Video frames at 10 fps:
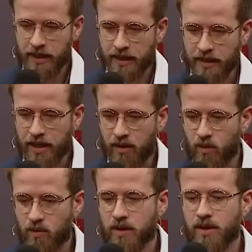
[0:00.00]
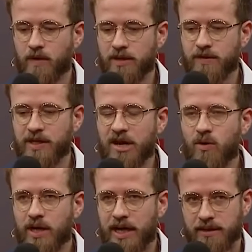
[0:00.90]
Now, when we
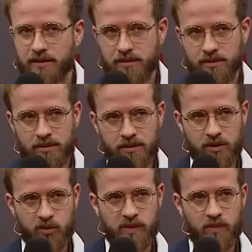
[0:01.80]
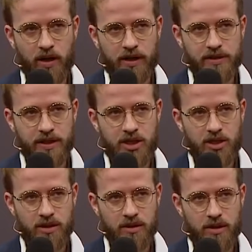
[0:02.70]
reorient the spin
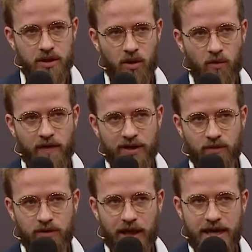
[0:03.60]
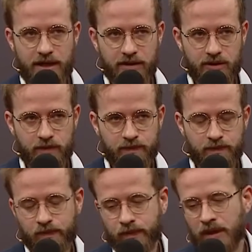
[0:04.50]
polarization of one of the layers,
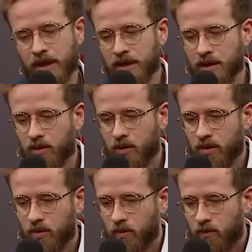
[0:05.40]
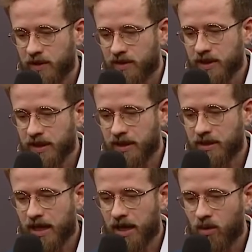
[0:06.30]
we see that
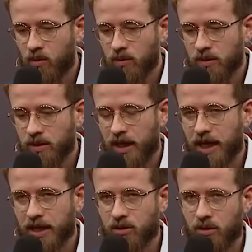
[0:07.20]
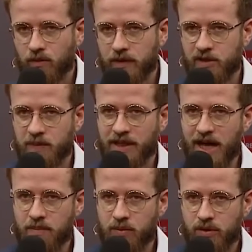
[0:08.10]
now the electron with spin
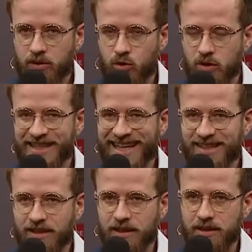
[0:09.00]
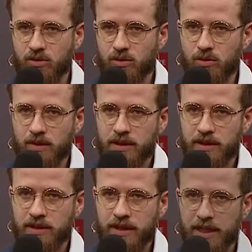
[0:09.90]
up should tunnel into
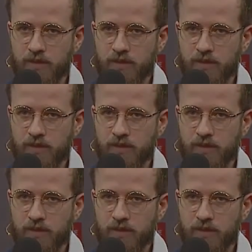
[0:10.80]
state